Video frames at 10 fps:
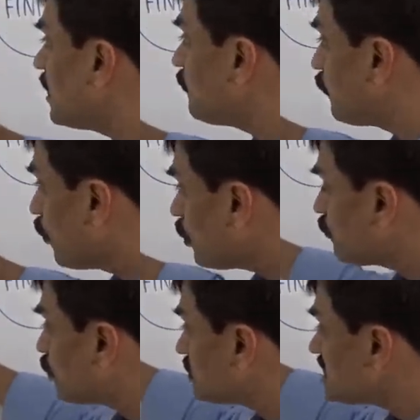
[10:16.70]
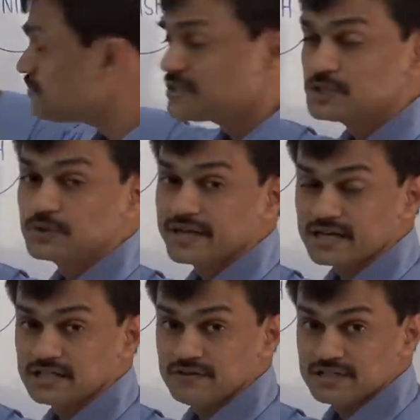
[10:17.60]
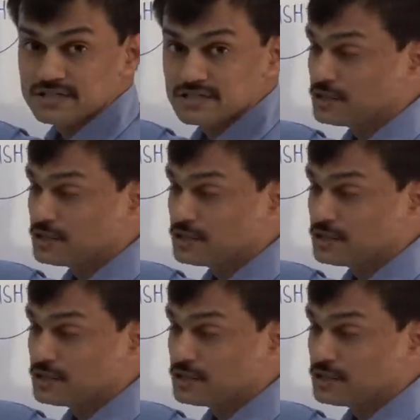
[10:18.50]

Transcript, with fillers: my float for this particular activity is